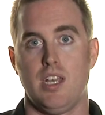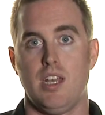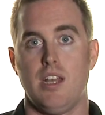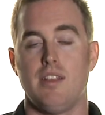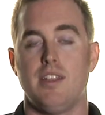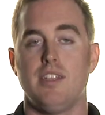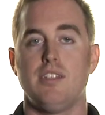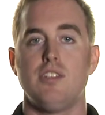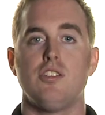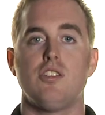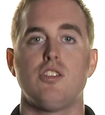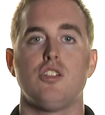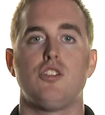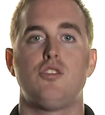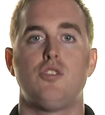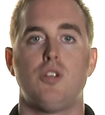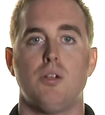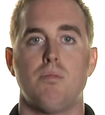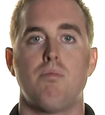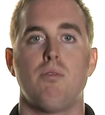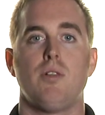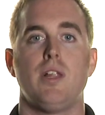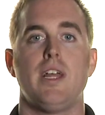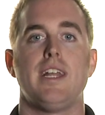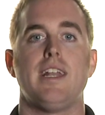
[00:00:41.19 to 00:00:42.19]
This is the
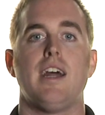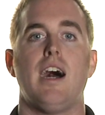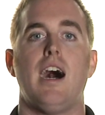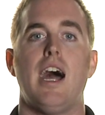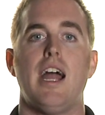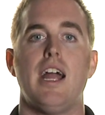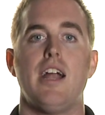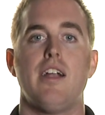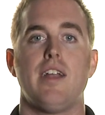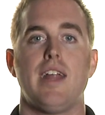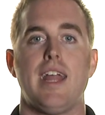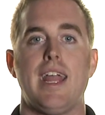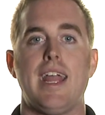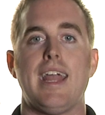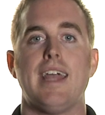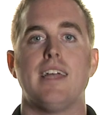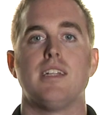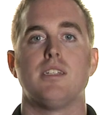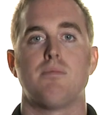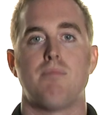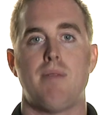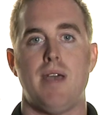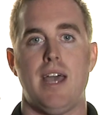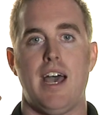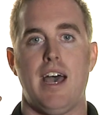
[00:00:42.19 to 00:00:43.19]
888 Hired
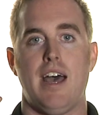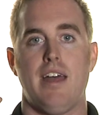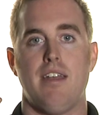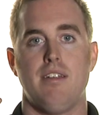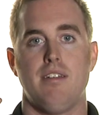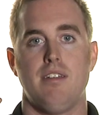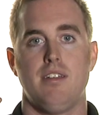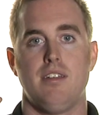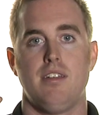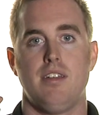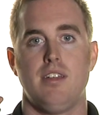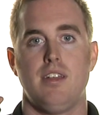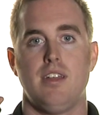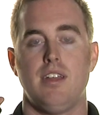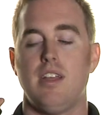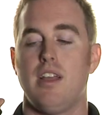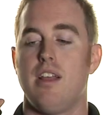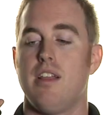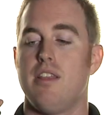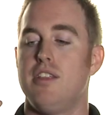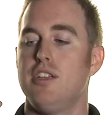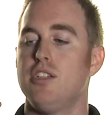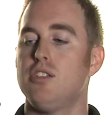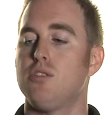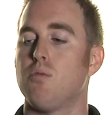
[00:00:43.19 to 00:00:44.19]
Hands pad.
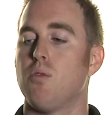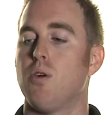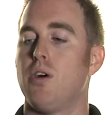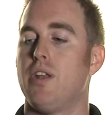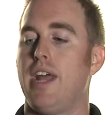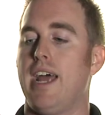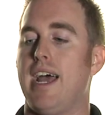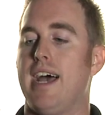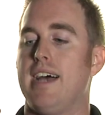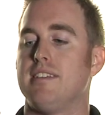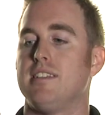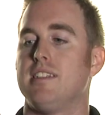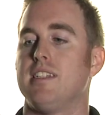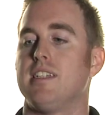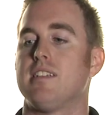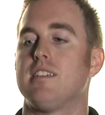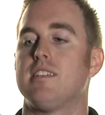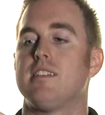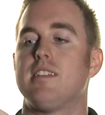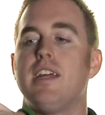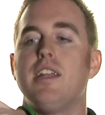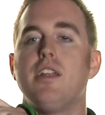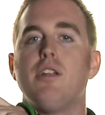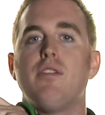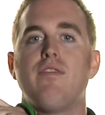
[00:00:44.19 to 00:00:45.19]
This one has an
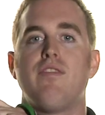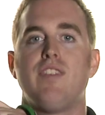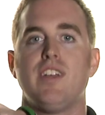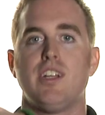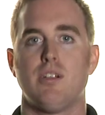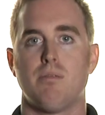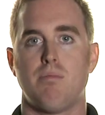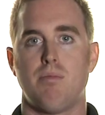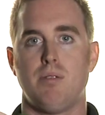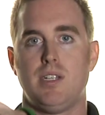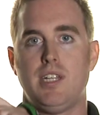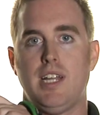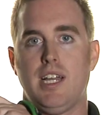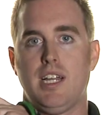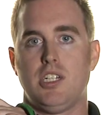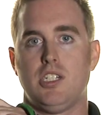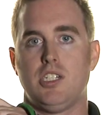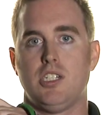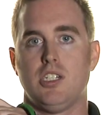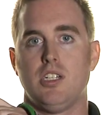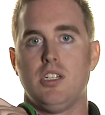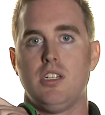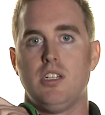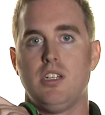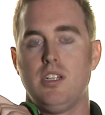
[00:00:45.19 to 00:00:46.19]
extended finger
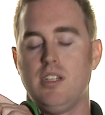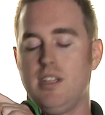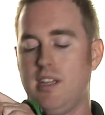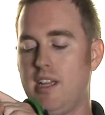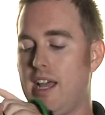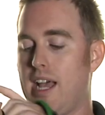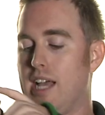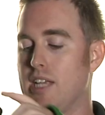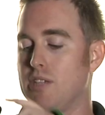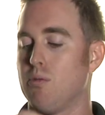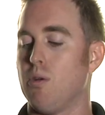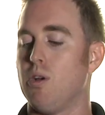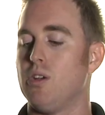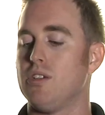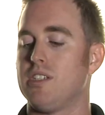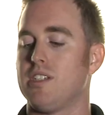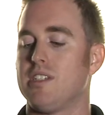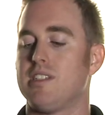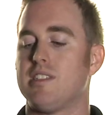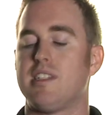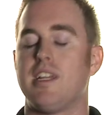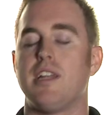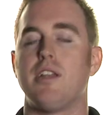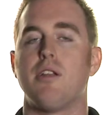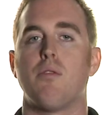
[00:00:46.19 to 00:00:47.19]
protection as well as
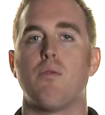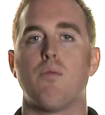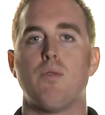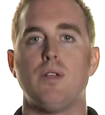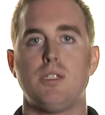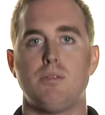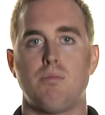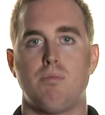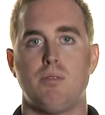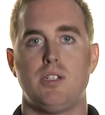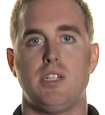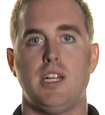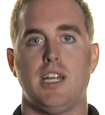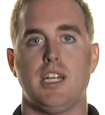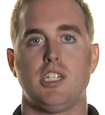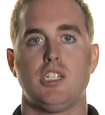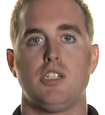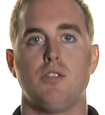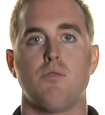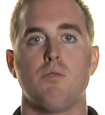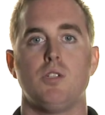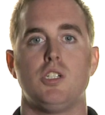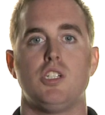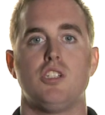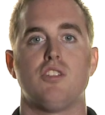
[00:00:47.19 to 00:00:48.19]
extended wrist
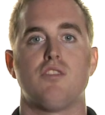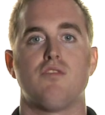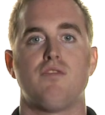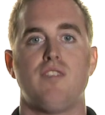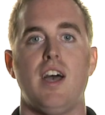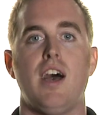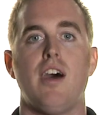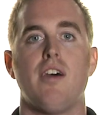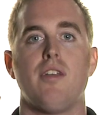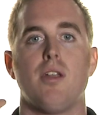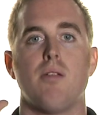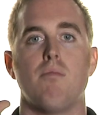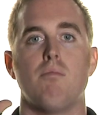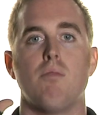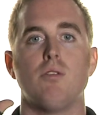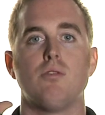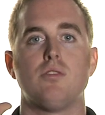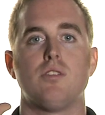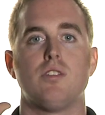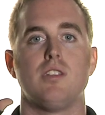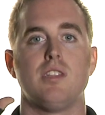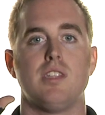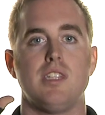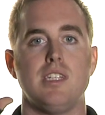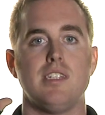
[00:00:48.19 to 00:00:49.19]
protection which is found on
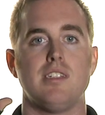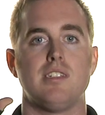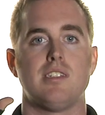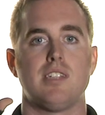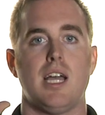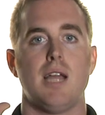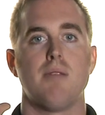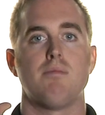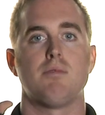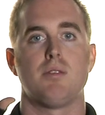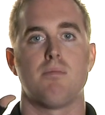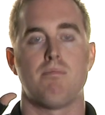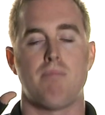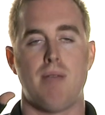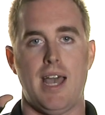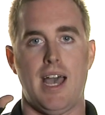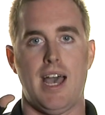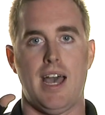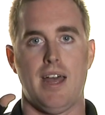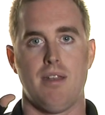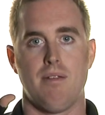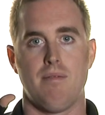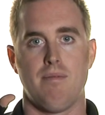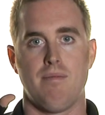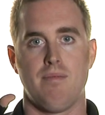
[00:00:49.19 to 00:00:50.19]
most of these types of
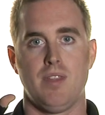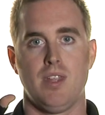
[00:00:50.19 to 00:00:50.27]
pad.